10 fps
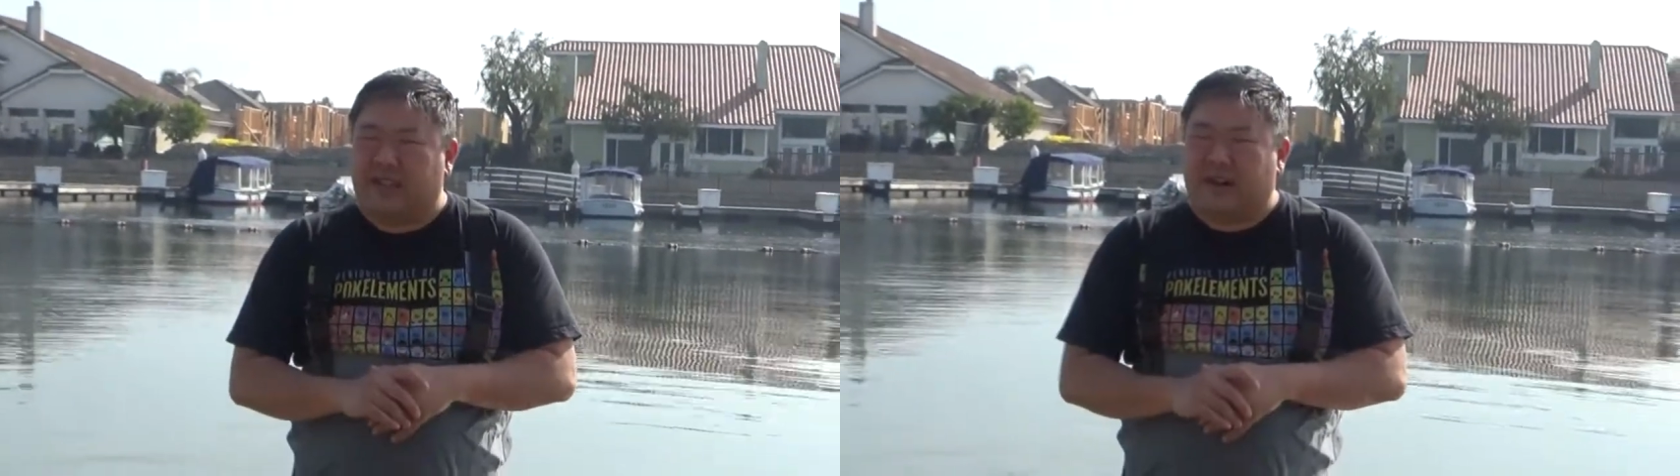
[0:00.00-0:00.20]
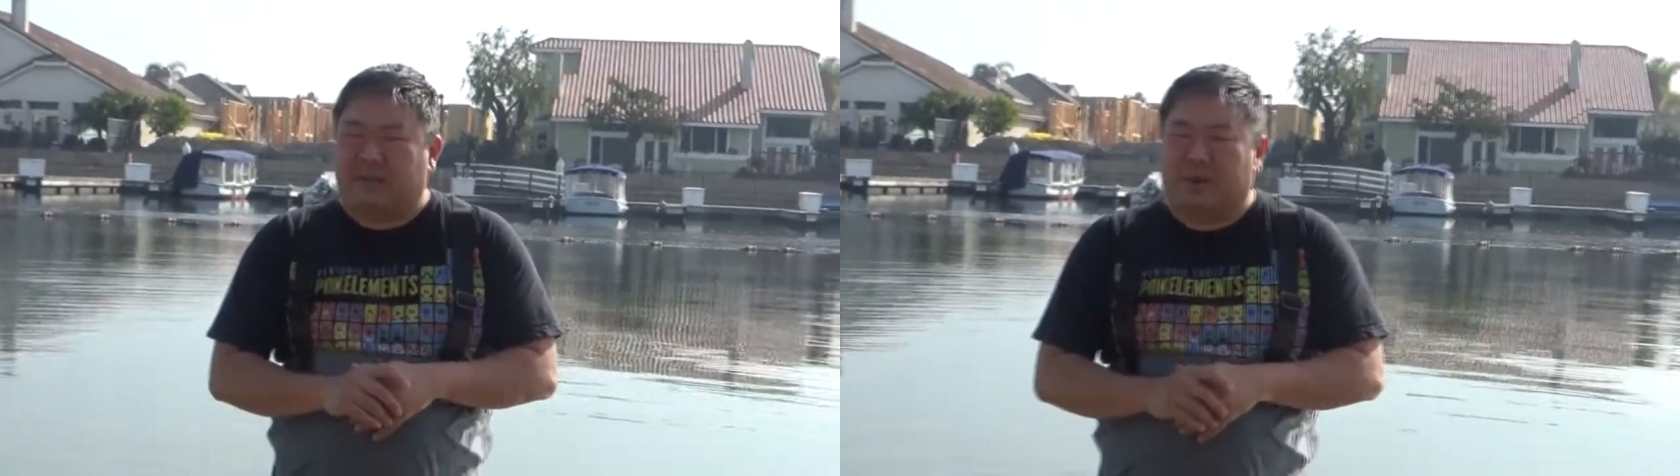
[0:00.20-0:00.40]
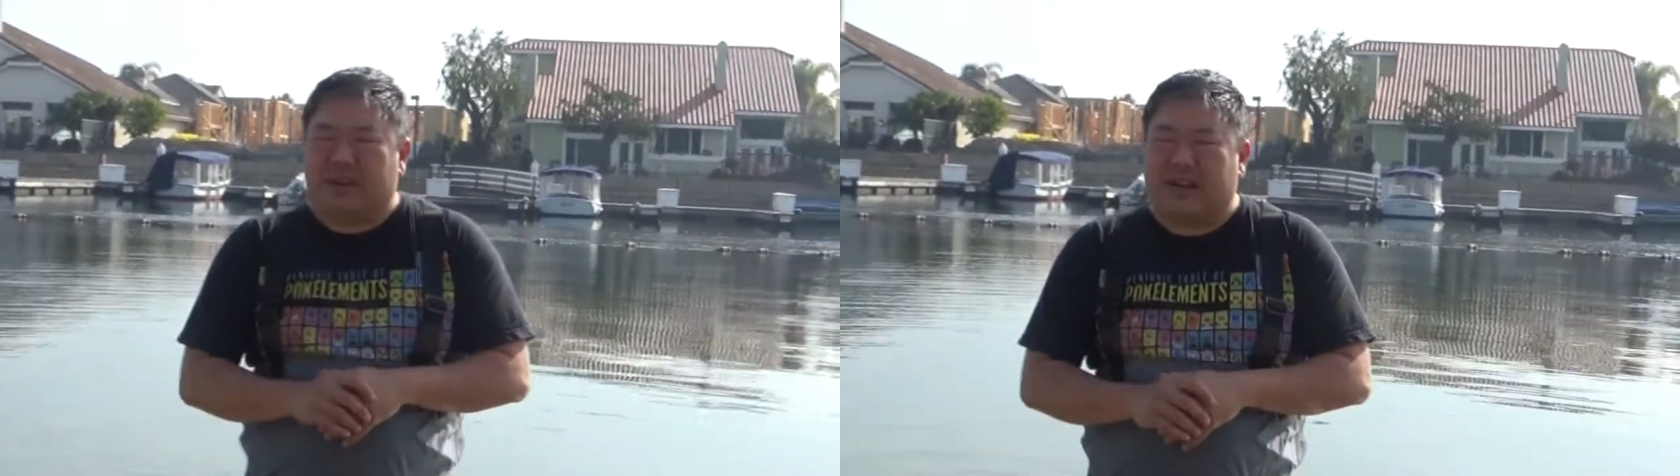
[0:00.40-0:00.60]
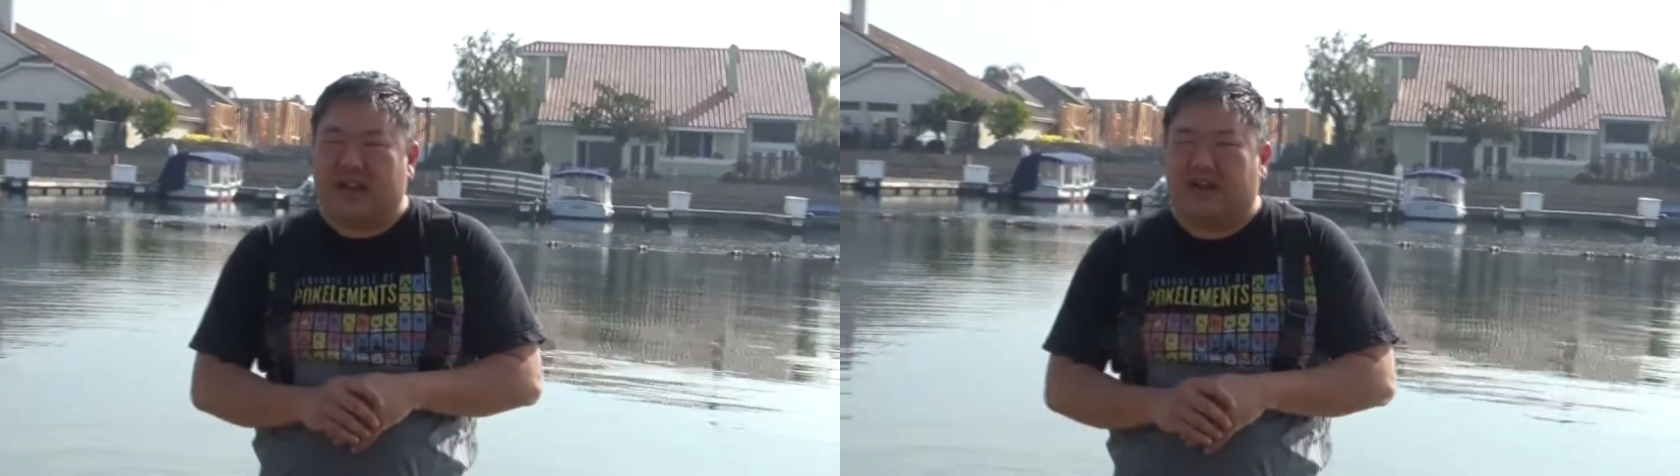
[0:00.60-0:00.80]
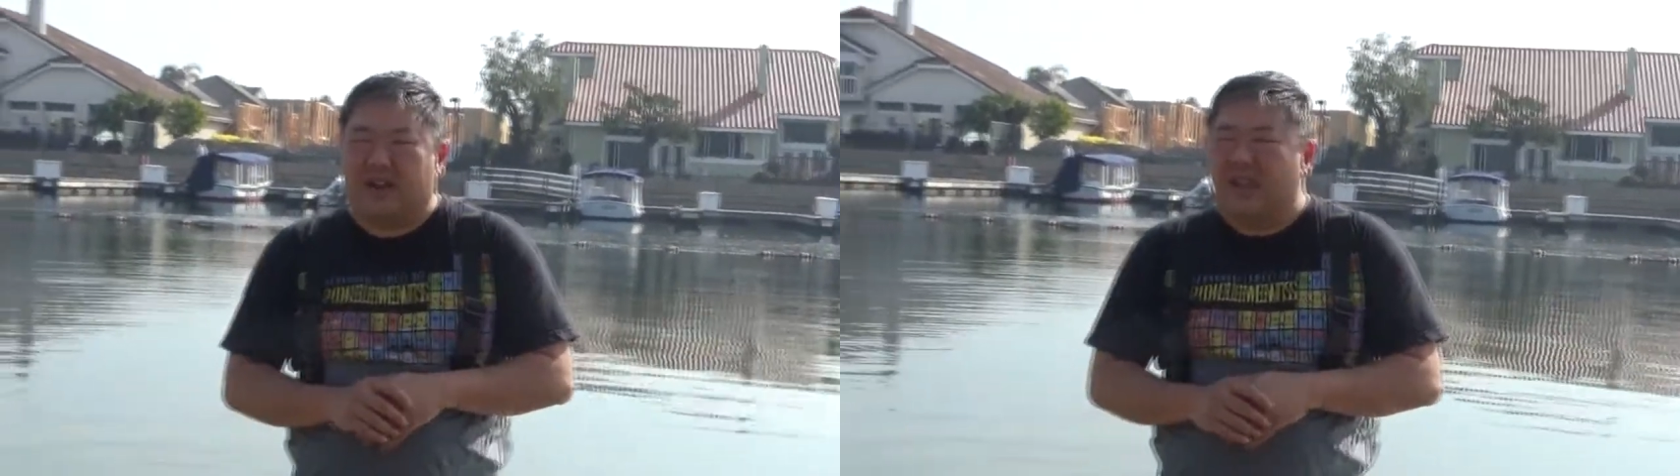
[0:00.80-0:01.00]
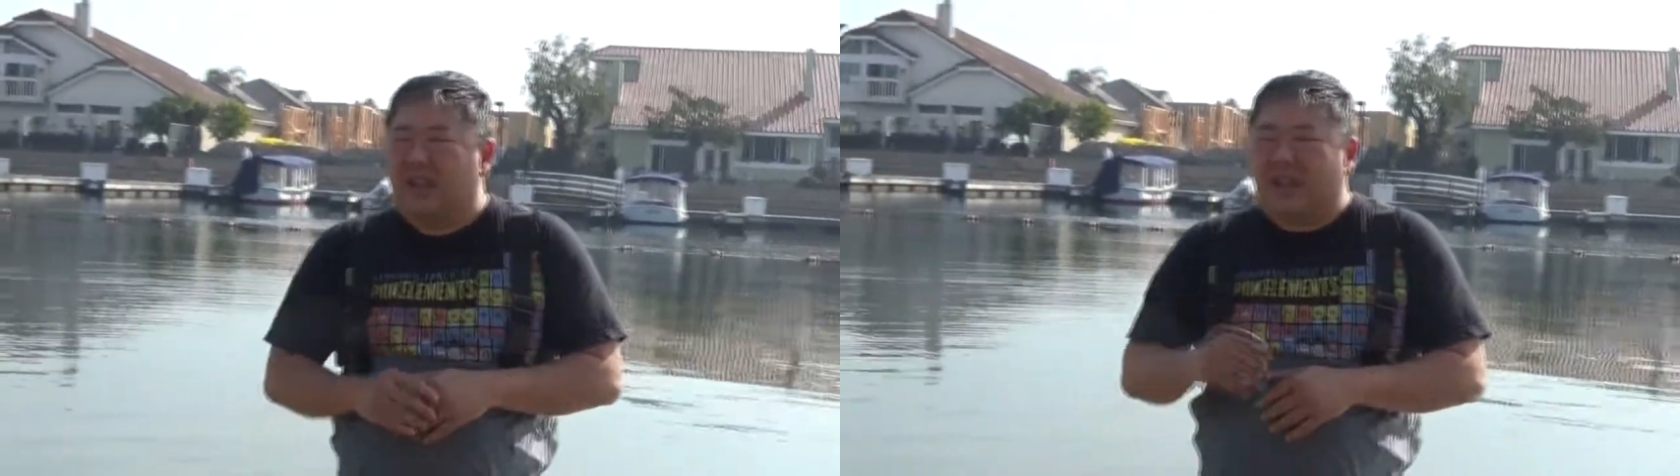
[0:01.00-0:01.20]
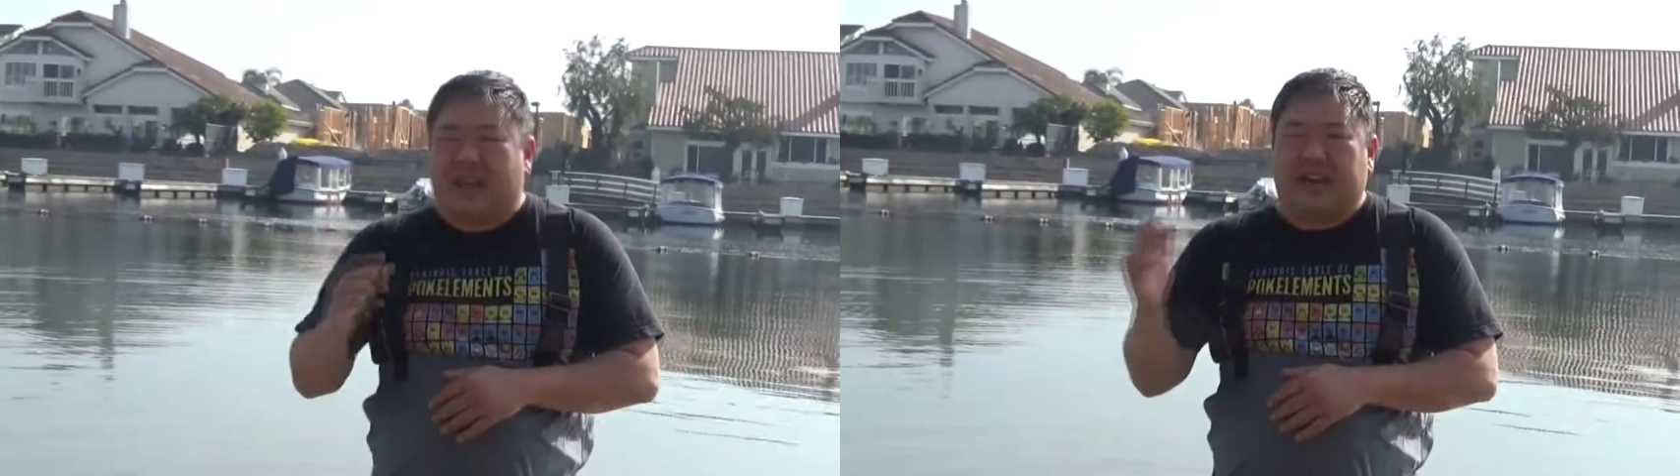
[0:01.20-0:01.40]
they are putting it out. And